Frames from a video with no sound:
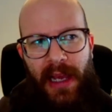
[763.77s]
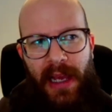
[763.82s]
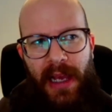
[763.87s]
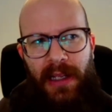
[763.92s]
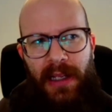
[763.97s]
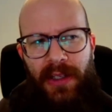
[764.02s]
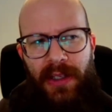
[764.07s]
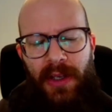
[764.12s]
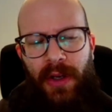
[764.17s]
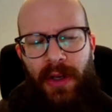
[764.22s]

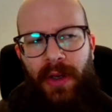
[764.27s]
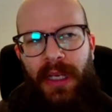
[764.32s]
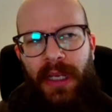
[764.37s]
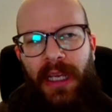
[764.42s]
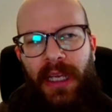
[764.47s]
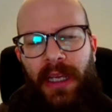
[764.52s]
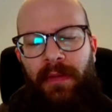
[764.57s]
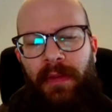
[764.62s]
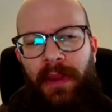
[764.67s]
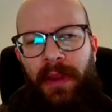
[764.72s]
And so
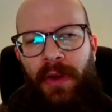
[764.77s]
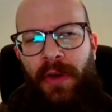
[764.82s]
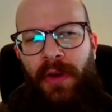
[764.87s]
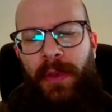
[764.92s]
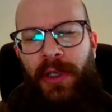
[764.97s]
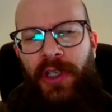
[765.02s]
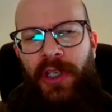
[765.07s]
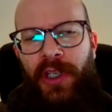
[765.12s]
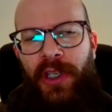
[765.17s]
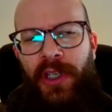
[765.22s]
even though
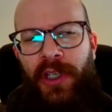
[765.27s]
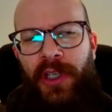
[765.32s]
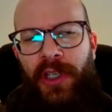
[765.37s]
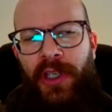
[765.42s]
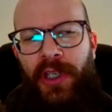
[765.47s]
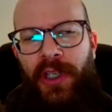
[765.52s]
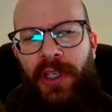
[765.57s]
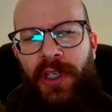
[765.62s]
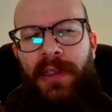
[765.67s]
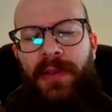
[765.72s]
machine learning
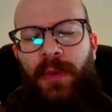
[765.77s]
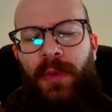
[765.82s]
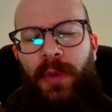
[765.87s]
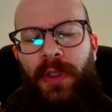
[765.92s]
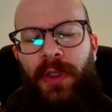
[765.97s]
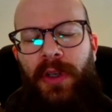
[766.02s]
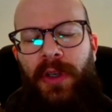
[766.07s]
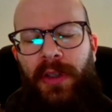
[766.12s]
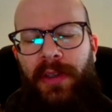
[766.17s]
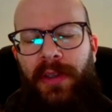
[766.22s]
models
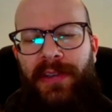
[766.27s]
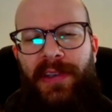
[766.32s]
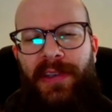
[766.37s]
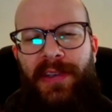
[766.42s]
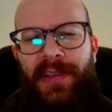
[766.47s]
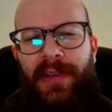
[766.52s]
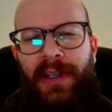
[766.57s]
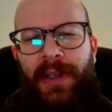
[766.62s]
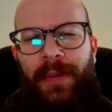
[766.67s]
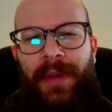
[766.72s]
would not
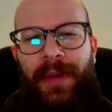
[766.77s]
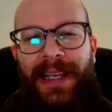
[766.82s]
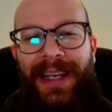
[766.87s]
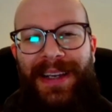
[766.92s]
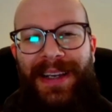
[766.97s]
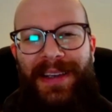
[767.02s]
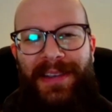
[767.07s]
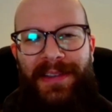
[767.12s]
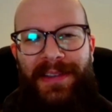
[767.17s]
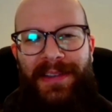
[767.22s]
necessarily be
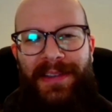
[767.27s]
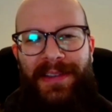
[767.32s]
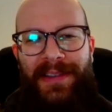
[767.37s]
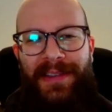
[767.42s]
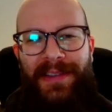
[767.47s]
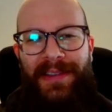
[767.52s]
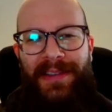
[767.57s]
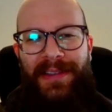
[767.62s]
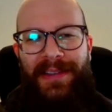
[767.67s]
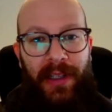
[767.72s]
as
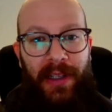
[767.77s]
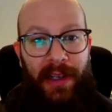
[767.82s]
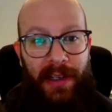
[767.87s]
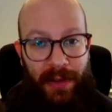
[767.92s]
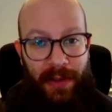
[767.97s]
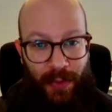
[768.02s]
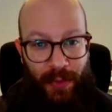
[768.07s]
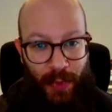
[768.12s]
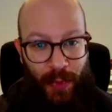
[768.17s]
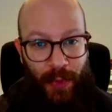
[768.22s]
accurate
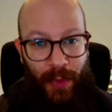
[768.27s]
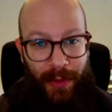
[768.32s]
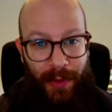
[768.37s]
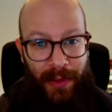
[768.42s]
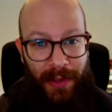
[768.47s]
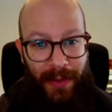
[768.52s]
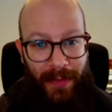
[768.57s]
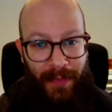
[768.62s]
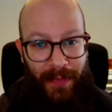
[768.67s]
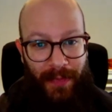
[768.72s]
as rules
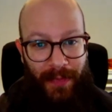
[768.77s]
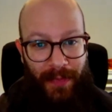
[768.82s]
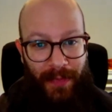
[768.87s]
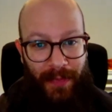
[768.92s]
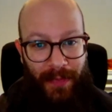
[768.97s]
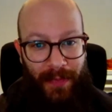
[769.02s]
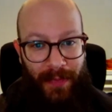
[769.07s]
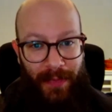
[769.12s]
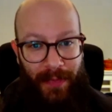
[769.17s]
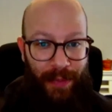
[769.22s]

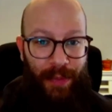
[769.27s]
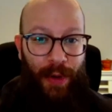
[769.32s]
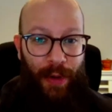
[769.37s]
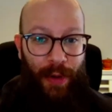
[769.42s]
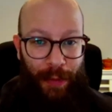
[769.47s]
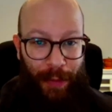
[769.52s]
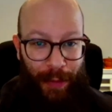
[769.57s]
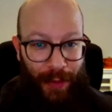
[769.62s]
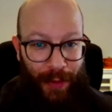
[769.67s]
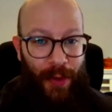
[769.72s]
when
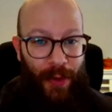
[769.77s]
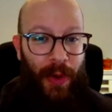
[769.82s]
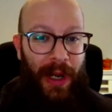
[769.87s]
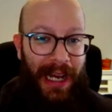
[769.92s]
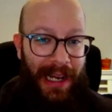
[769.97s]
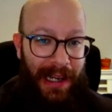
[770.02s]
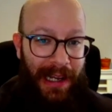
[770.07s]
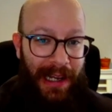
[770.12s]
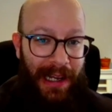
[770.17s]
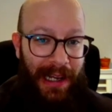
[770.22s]
both go
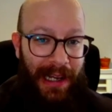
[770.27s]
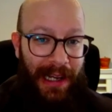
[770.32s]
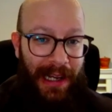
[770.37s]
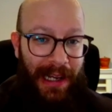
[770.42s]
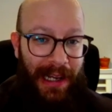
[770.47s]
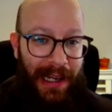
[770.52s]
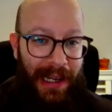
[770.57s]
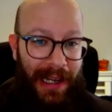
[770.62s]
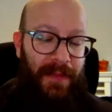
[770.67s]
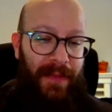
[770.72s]
live,
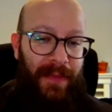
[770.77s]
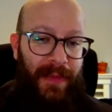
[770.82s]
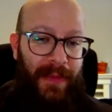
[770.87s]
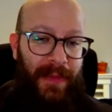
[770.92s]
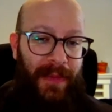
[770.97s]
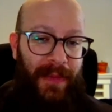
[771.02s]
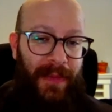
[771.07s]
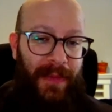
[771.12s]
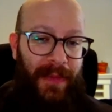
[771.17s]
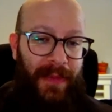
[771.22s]

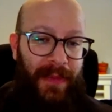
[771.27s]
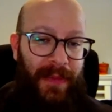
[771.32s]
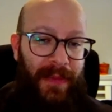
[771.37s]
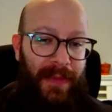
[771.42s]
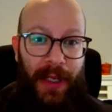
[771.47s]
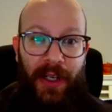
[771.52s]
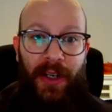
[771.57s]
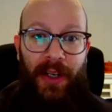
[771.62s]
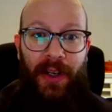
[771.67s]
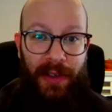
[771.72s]

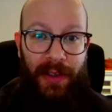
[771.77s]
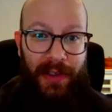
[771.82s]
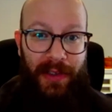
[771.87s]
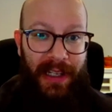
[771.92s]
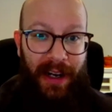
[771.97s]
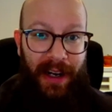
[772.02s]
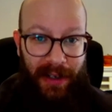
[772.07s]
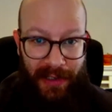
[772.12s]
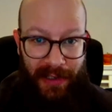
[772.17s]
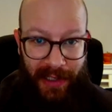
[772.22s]
because
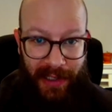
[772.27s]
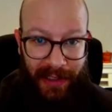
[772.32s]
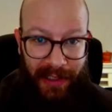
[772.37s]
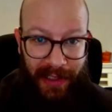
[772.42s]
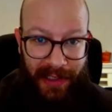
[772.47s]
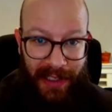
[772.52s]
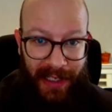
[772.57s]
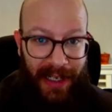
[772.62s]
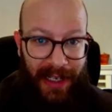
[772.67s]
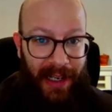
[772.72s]
they are
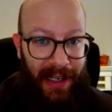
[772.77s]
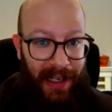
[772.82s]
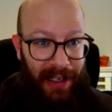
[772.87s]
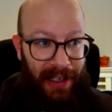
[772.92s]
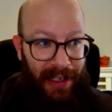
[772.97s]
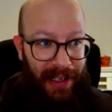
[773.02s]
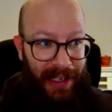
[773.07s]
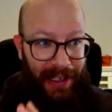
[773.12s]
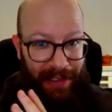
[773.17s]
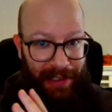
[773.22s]
statistical
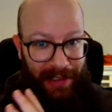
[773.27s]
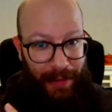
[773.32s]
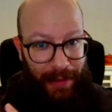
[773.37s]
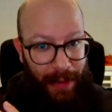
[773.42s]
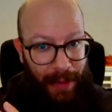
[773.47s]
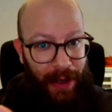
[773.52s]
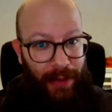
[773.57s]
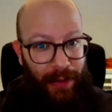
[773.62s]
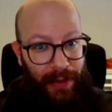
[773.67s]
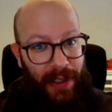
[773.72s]
and less
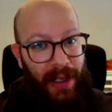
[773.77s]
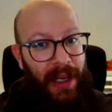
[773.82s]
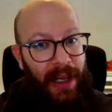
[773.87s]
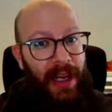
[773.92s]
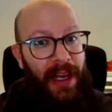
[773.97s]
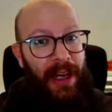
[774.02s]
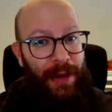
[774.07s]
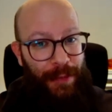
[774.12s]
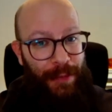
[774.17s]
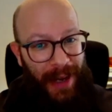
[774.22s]
about
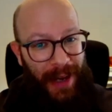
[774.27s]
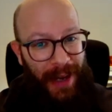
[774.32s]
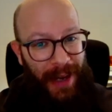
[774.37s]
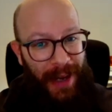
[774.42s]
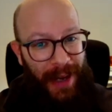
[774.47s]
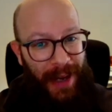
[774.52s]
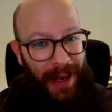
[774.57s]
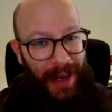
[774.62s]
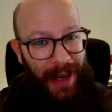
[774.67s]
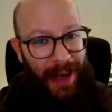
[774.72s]
finding
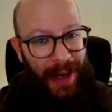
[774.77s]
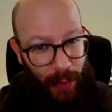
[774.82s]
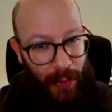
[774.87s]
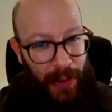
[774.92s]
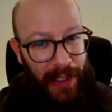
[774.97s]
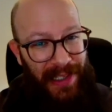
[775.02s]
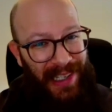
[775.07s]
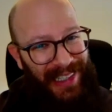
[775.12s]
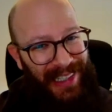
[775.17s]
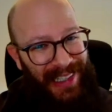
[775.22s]
the
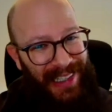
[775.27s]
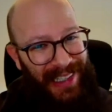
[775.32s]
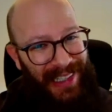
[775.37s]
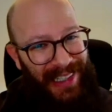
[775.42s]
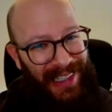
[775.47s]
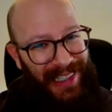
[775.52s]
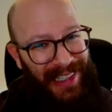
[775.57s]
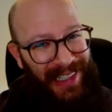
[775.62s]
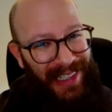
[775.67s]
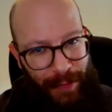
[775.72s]
stories and
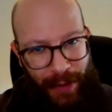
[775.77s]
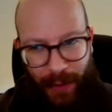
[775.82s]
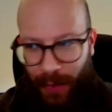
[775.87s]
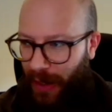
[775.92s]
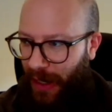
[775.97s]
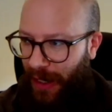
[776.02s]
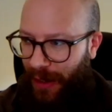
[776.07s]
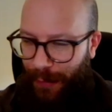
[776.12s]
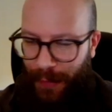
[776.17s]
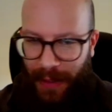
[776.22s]
the
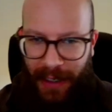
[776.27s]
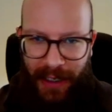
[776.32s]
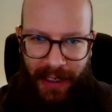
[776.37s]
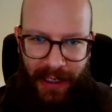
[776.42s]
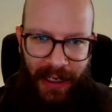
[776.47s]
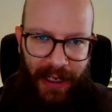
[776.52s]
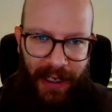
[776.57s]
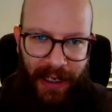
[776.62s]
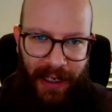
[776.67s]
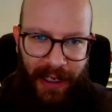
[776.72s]
very kind of like
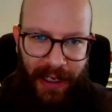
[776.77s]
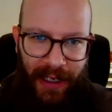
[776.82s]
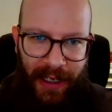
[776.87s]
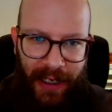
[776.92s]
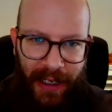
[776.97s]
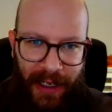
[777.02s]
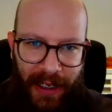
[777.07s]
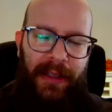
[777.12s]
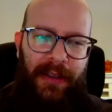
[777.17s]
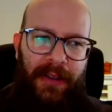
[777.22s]

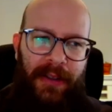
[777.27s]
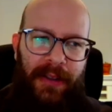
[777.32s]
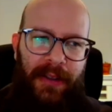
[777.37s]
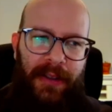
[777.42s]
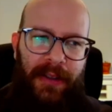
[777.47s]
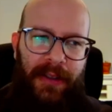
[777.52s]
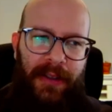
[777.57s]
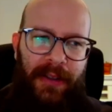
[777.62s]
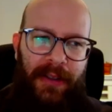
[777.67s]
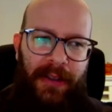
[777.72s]
clear-cut
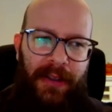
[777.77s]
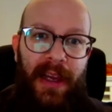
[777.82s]
patterns,